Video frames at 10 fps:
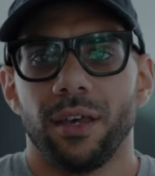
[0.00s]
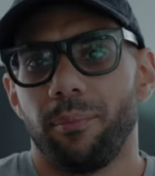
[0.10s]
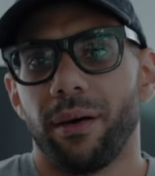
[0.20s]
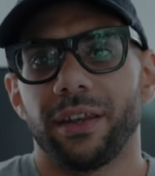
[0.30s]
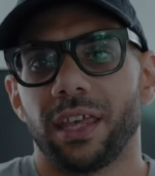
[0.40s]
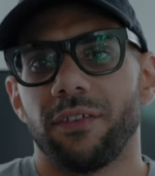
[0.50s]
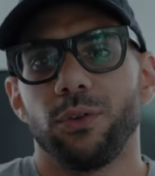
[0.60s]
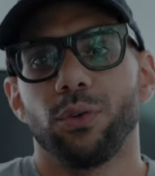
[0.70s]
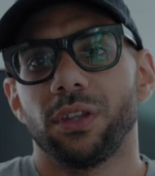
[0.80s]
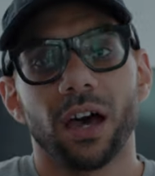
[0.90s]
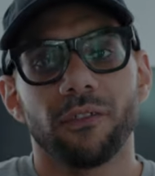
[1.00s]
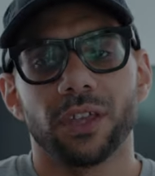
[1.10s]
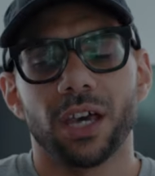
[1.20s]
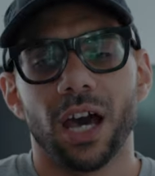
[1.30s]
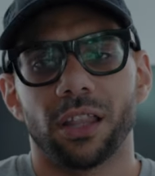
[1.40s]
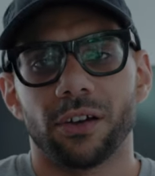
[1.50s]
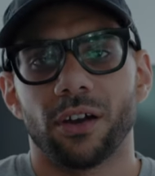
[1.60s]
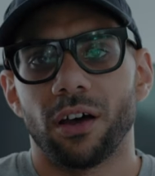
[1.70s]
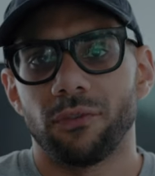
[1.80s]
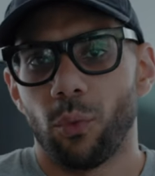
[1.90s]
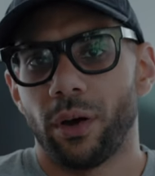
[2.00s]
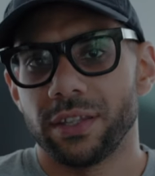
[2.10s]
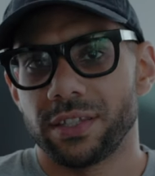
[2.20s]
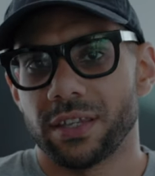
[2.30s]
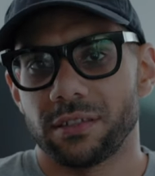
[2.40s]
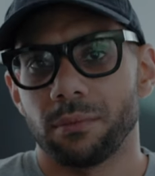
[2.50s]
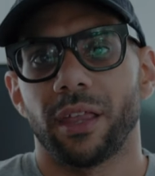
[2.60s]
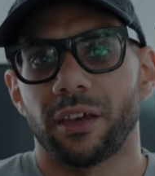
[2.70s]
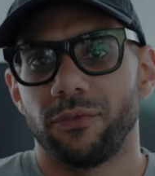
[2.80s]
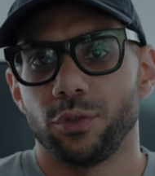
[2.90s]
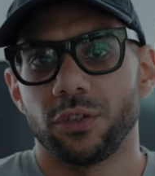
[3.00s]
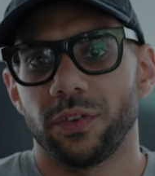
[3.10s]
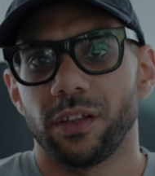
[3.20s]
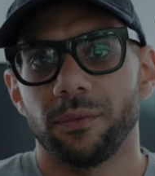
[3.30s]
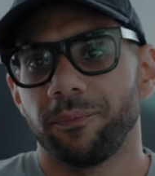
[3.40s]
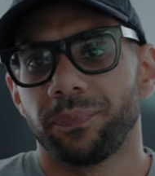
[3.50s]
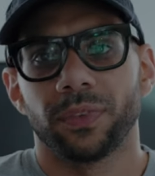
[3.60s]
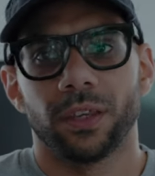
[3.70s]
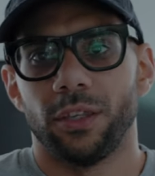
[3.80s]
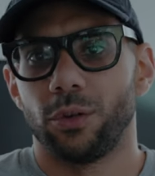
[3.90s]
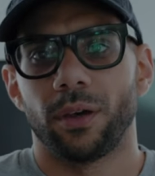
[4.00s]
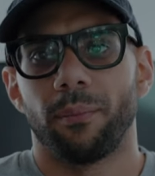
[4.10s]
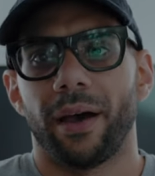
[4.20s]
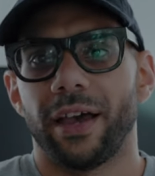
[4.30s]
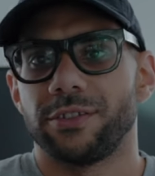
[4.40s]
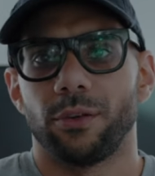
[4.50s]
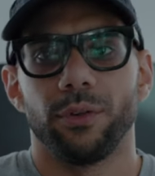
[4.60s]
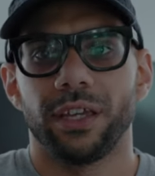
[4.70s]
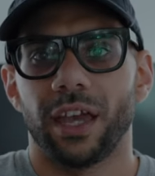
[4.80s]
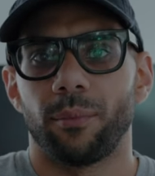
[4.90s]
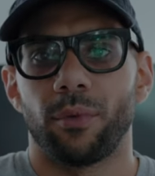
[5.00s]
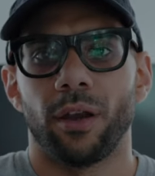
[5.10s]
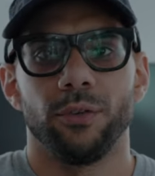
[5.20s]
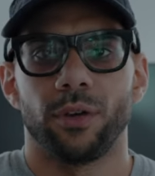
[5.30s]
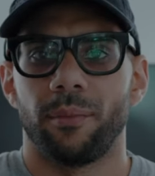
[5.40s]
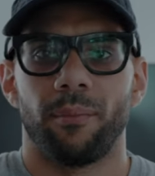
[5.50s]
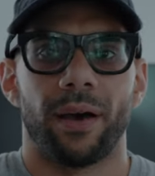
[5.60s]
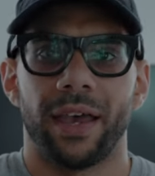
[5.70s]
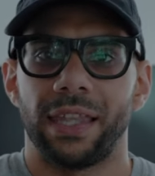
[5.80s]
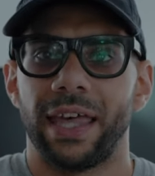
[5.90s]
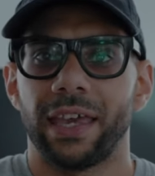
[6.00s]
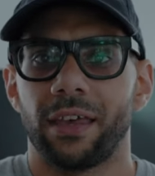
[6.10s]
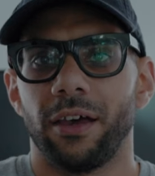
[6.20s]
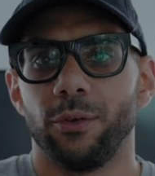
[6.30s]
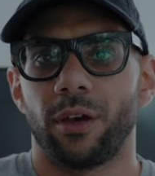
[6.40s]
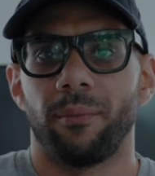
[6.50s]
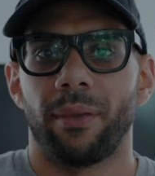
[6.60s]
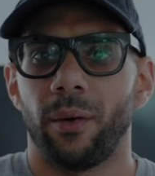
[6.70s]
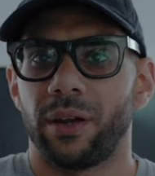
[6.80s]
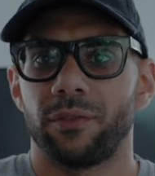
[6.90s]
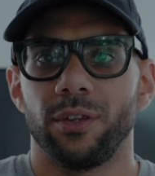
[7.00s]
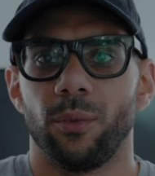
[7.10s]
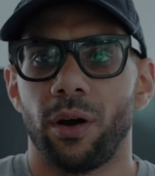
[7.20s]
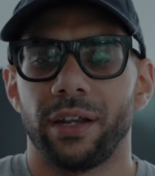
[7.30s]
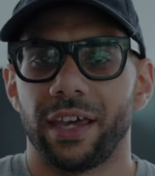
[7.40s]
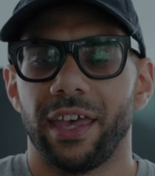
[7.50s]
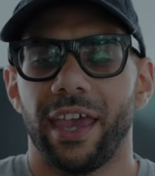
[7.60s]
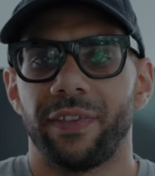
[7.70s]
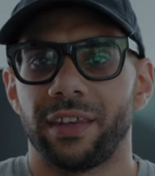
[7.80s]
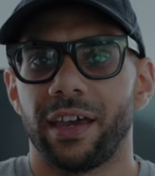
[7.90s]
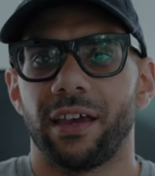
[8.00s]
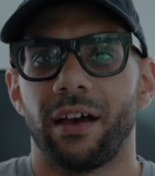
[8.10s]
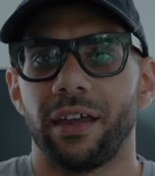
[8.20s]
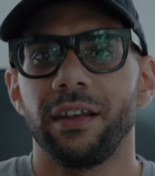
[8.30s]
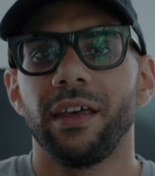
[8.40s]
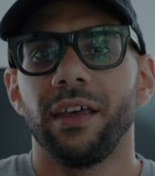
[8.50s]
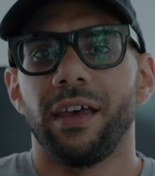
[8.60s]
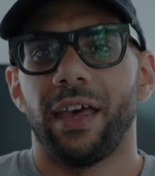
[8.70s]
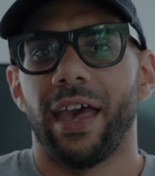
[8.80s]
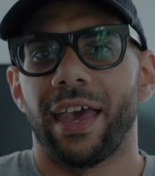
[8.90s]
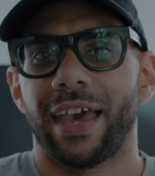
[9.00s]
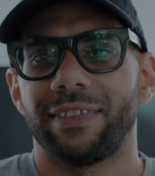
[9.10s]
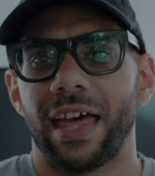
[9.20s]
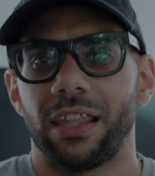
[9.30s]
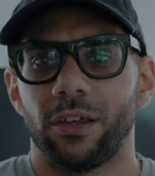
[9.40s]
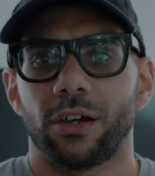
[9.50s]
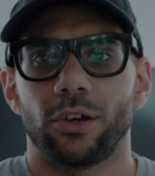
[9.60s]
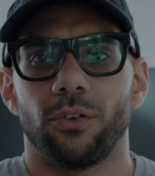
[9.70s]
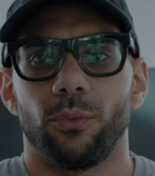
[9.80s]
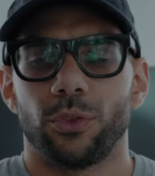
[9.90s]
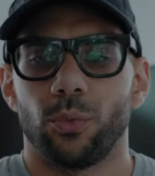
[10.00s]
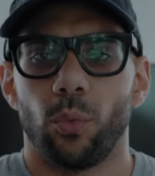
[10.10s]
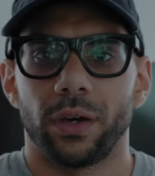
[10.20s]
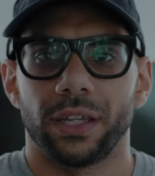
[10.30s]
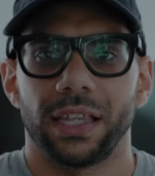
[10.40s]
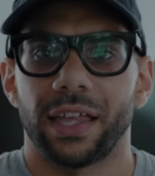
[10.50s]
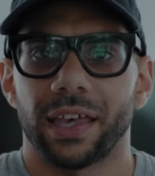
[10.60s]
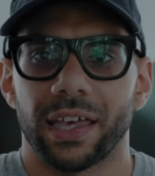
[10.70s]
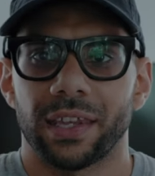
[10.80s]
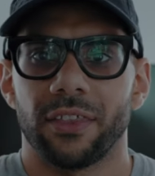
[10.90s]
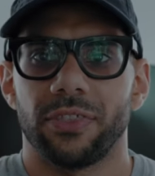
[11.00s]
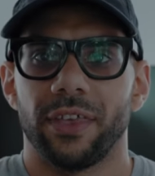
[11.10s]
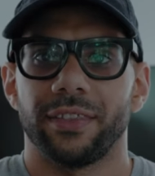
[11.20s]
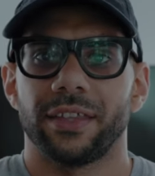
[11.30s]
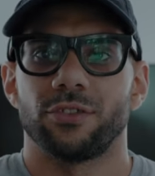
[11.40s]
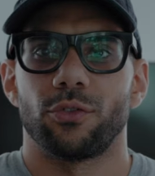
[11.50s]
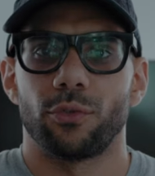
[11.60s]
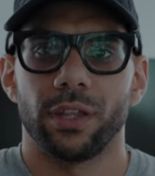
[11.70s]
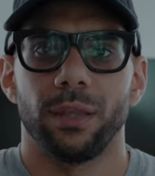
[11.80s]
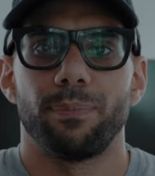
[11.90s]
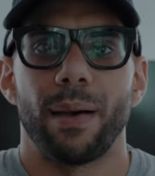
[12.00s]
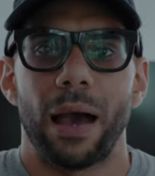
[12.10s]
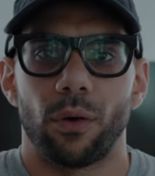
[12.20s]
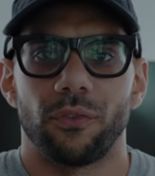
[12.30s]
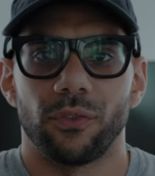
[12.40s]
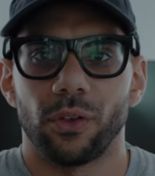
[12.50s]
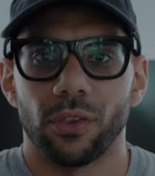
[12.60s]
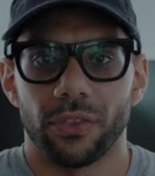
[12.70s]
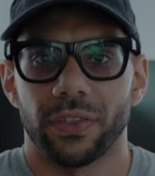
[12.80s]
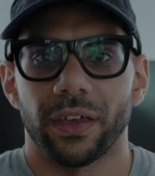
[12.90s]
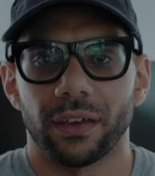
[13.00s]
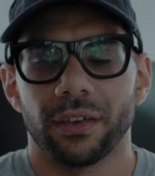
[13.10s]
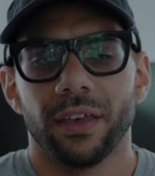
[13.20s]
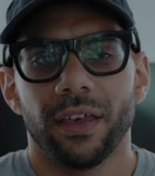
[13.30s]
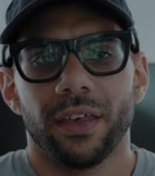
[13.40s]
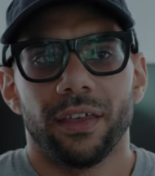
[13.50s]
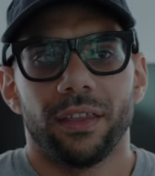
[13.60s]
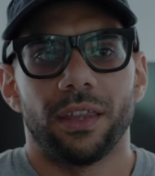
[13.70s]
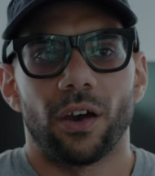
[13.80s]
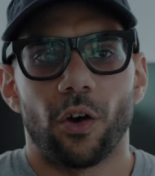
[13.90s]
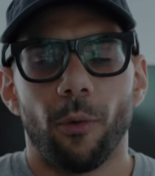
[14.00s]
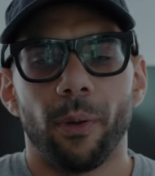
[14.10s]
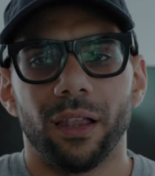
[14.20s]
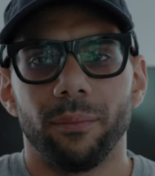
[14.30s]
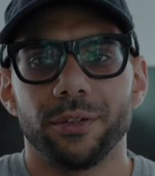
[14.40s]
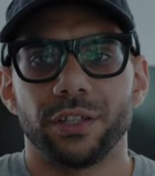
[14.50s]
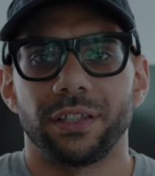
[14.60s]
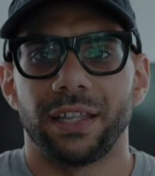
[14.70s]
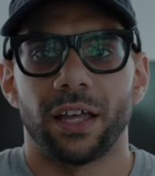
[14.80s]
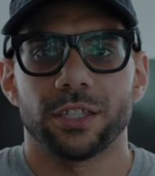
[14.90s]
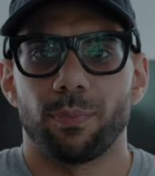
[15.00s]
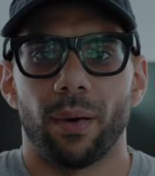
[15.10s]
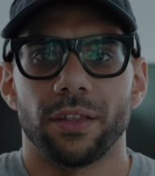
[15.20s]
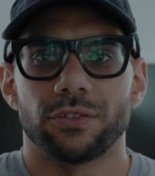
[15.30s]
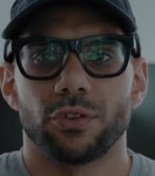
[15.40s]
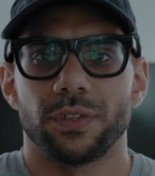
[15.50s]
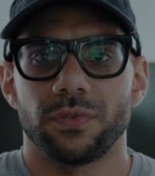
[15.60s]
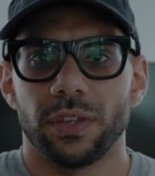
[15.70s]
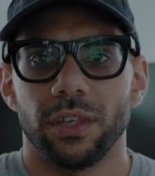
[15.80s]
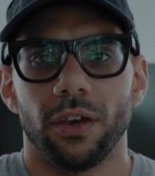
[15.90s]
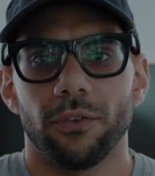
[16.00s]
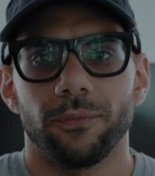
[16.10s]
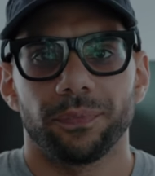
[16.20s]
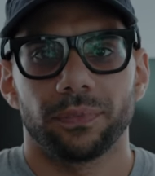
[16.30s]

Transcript: But if you love the color of one system like Fujifilm, you can buy a Sony camera, you can buy a Leica, you can buy whatever you want, a Canon, Nikon, and get that look with one click. And I think that's a really powerful thing. Now, Cobalt Imaging did not sponsor this video.